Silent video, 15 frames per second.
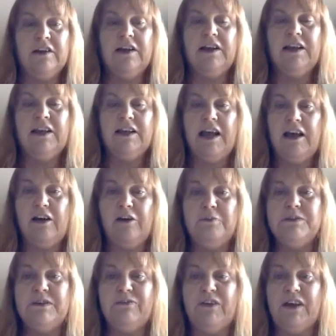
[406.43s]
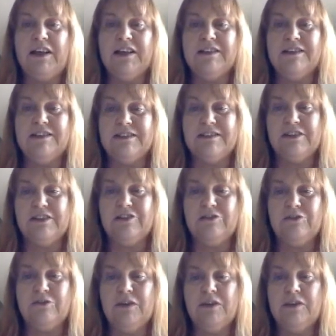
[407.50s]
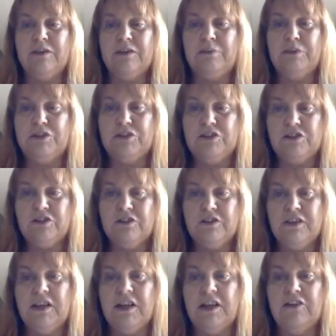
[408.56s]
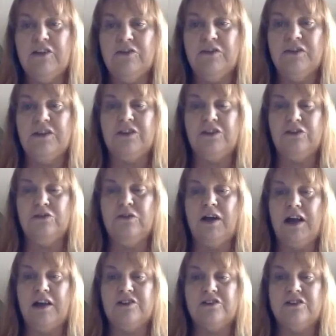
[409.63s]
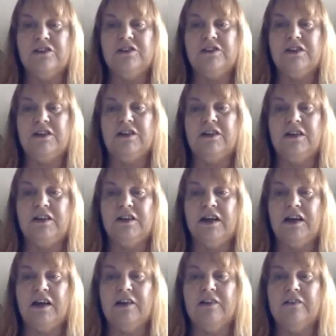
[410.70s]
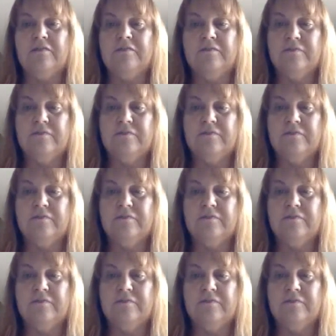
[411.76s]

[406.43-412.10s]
It helps if I can see you in the picture, that I know that you actually did it and not